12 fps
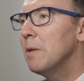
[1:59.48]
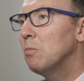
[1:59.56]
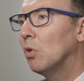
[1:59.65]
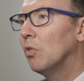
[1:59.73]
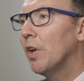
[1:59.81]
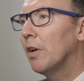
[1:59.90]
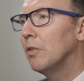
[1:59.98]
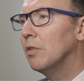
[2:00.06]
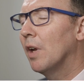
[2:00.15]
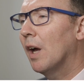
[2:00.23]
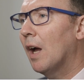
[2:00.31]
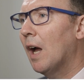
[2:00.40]
People
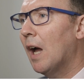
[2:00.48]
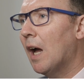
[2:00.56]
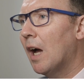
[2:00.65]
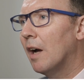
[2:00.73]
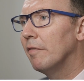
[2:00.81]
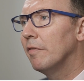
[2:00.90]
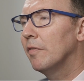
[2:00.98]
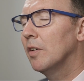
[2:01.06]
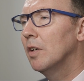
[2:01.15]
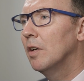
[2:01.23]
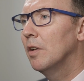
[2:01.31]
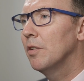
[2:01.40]
don't have
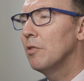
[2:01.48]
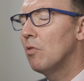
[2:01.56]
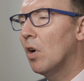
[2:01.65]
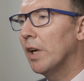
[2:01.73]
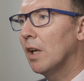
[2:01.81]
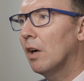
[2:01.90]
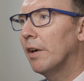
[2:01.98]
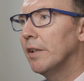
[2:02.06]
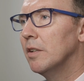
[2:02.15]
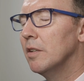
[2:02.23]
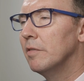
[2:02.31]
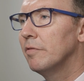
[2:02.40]
the right
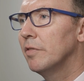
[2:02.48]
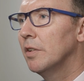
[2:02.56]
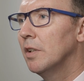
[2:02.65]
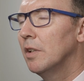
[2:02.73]
kind of